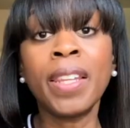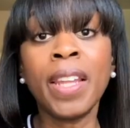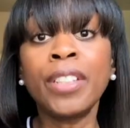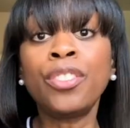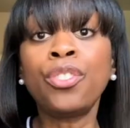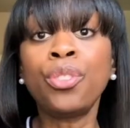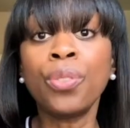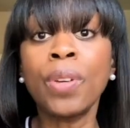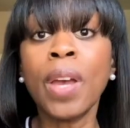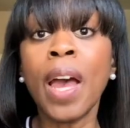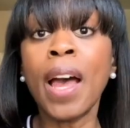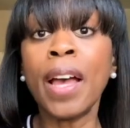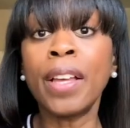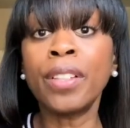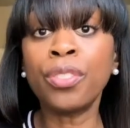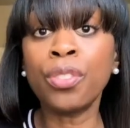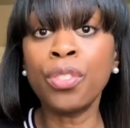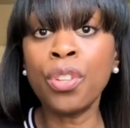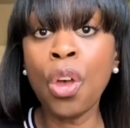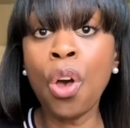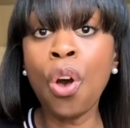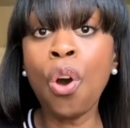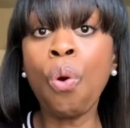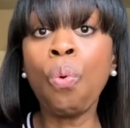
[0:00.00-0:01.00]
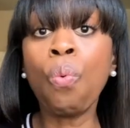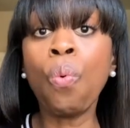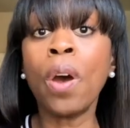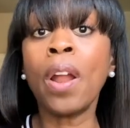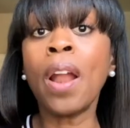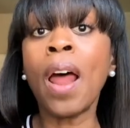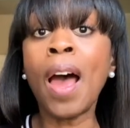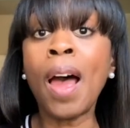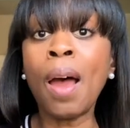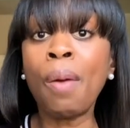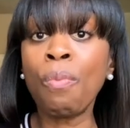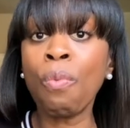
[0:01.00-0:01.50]
let you guys know
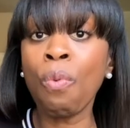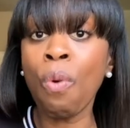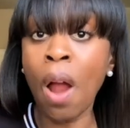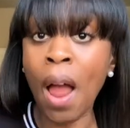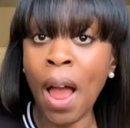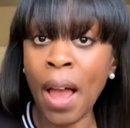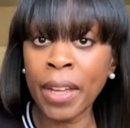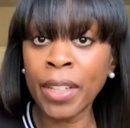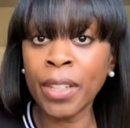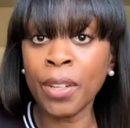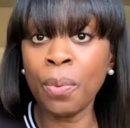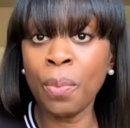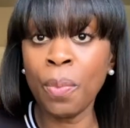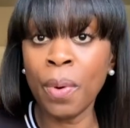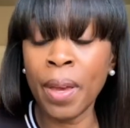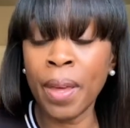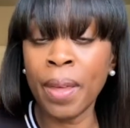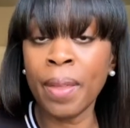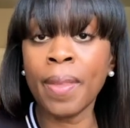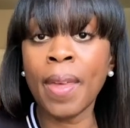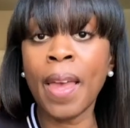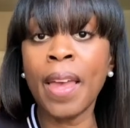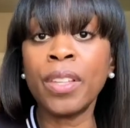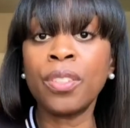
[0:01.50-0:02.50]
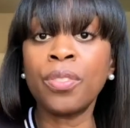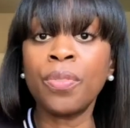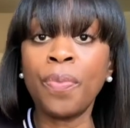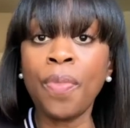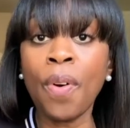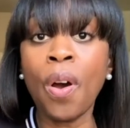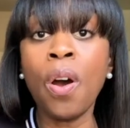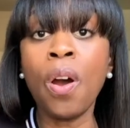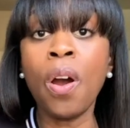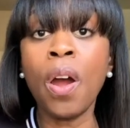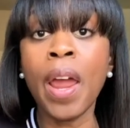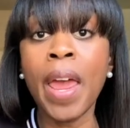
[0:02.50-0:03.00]
what I'm rocking with as
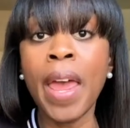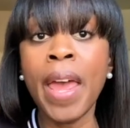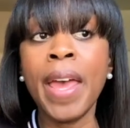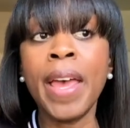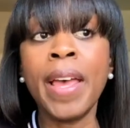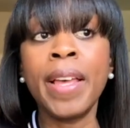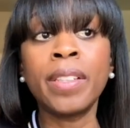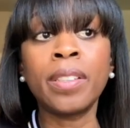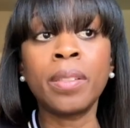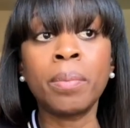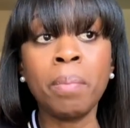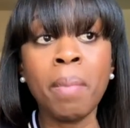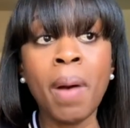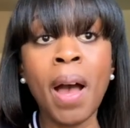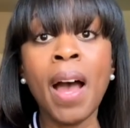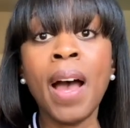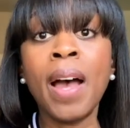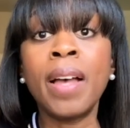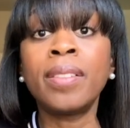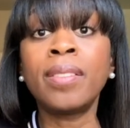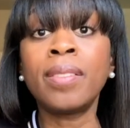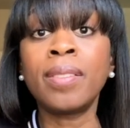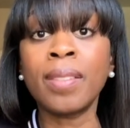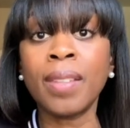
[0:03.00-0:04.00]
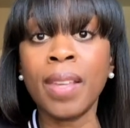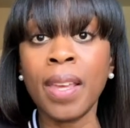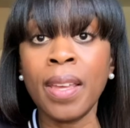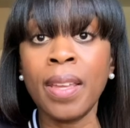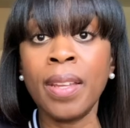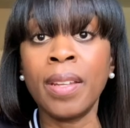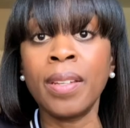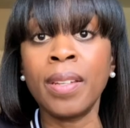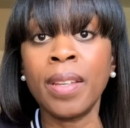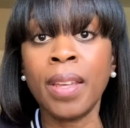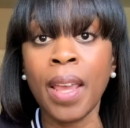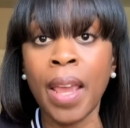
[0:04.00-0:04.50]
far as my
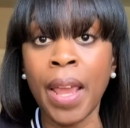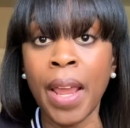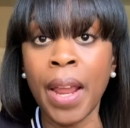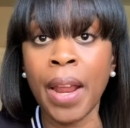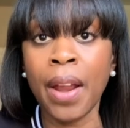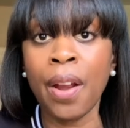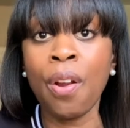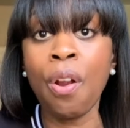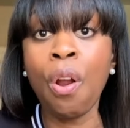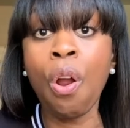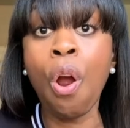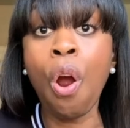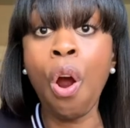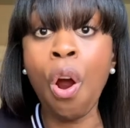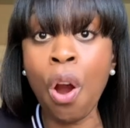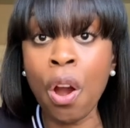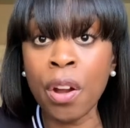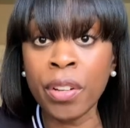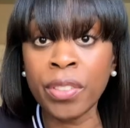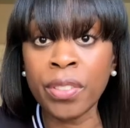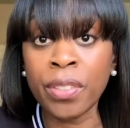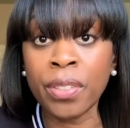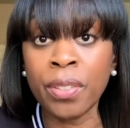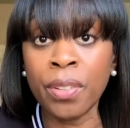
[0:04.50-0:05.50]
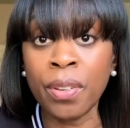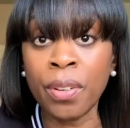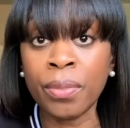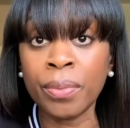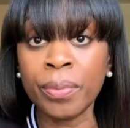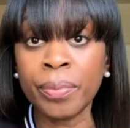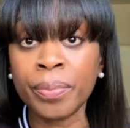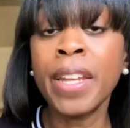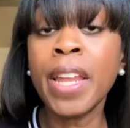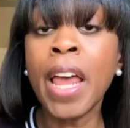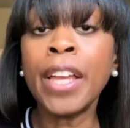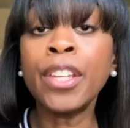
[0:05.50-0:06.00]
skincare arsenal.
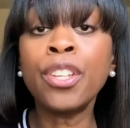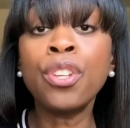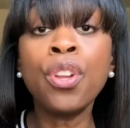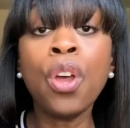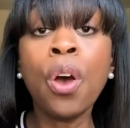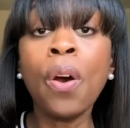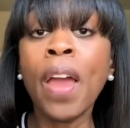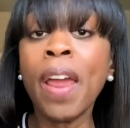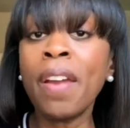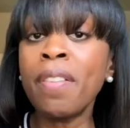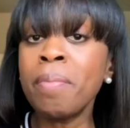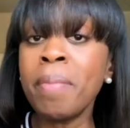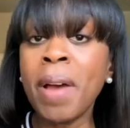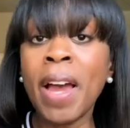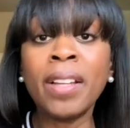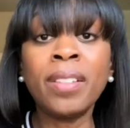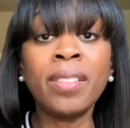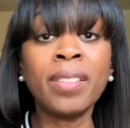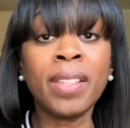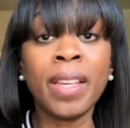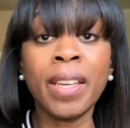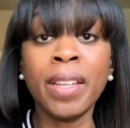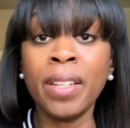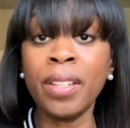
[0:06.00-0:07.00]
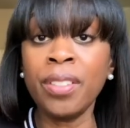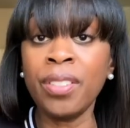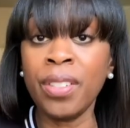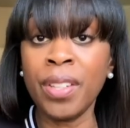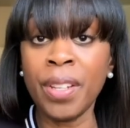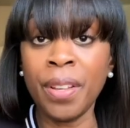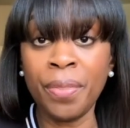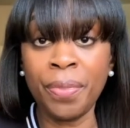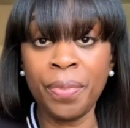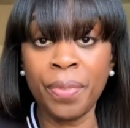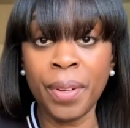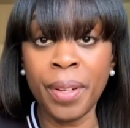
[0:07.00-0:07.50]
Now, you know, everybody's skin is
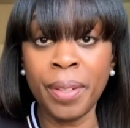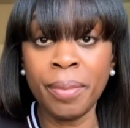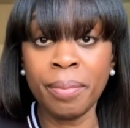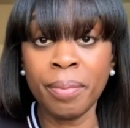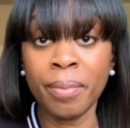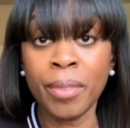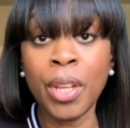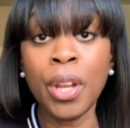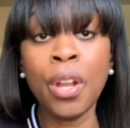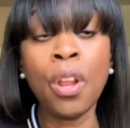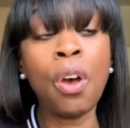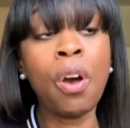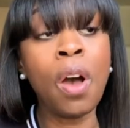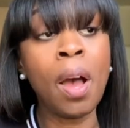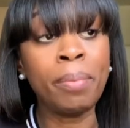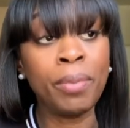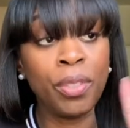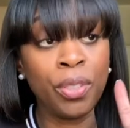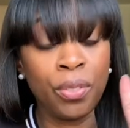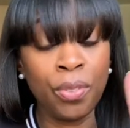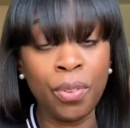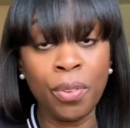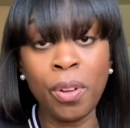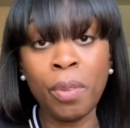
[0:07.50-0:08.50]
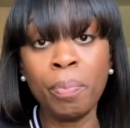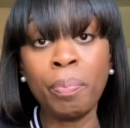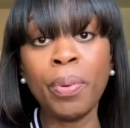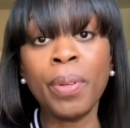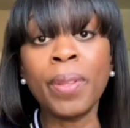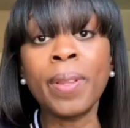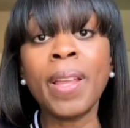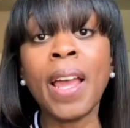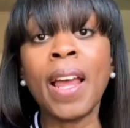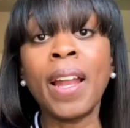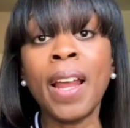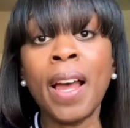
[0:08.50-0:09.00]
different. You know, I'm just going to
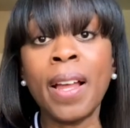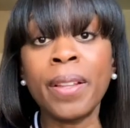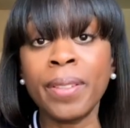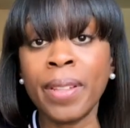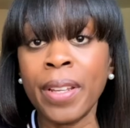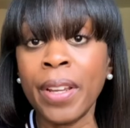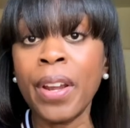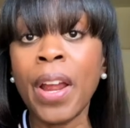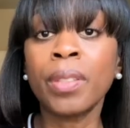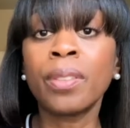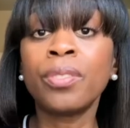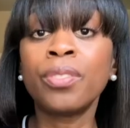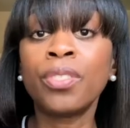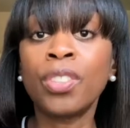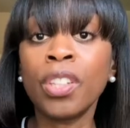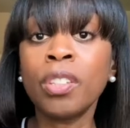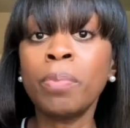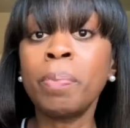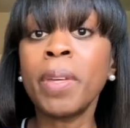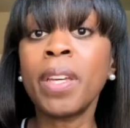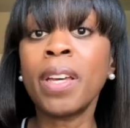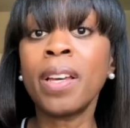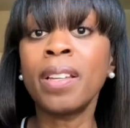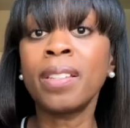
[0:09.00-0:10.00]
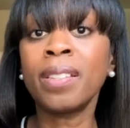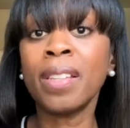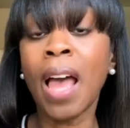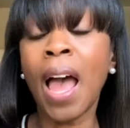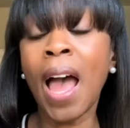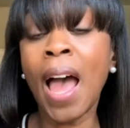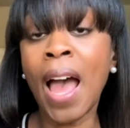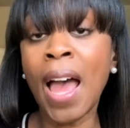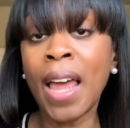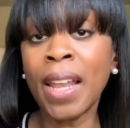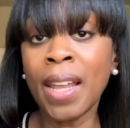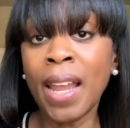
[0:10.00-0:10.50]
put that out there. Just because
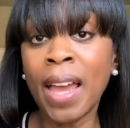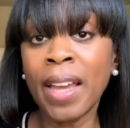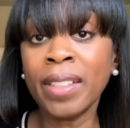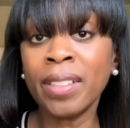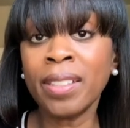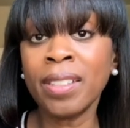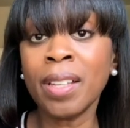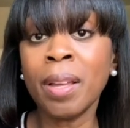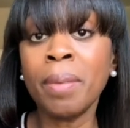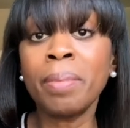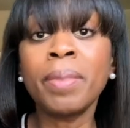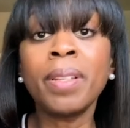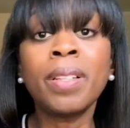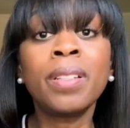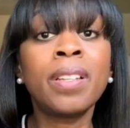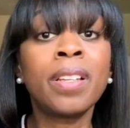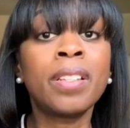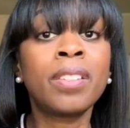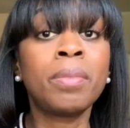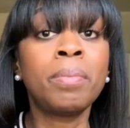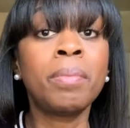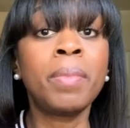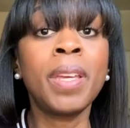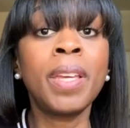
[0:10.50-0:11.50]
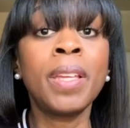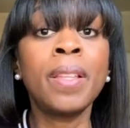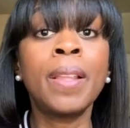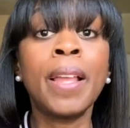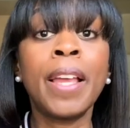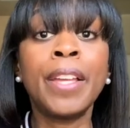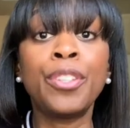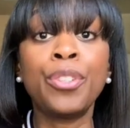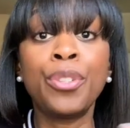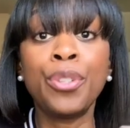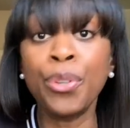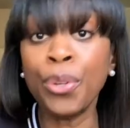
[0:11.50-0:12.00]
I like something doesn't mean
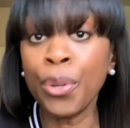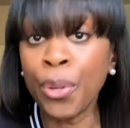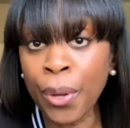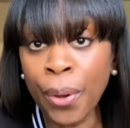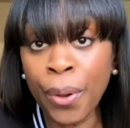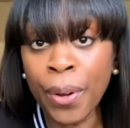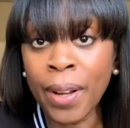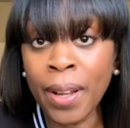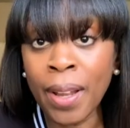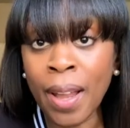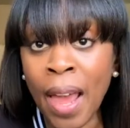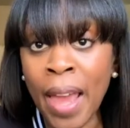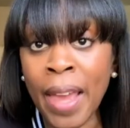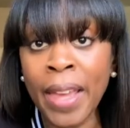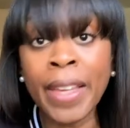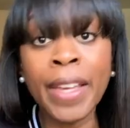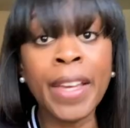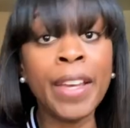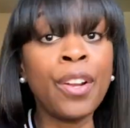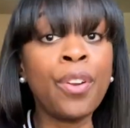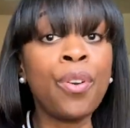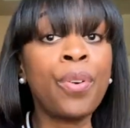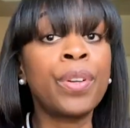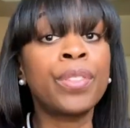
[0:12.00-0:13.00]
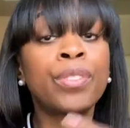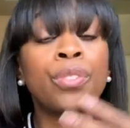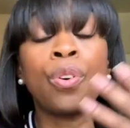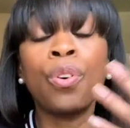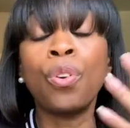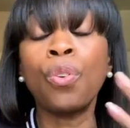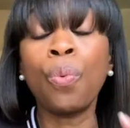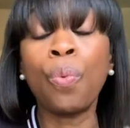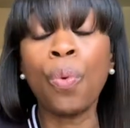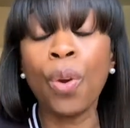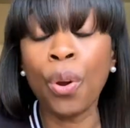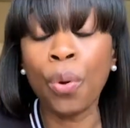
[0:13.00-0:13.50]
that you're going to like it or it's
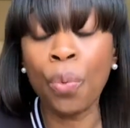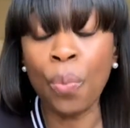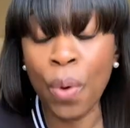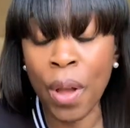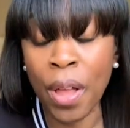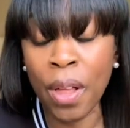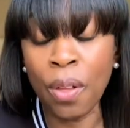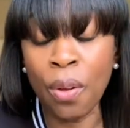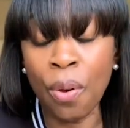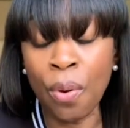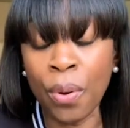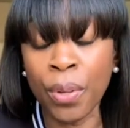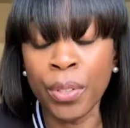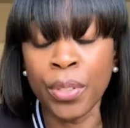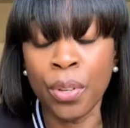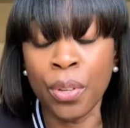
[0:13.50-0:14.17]
going to work well on